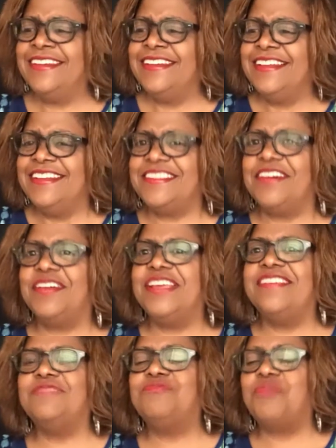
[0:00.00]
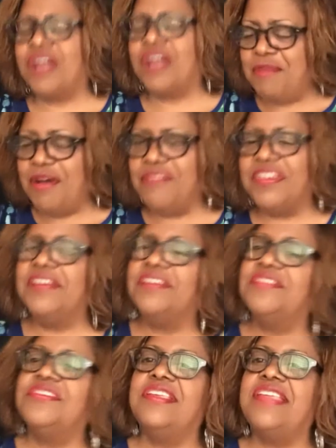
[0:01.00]
So he said, well, come over here
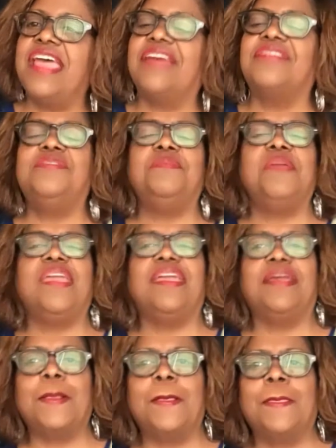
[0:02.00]
and sit next to me.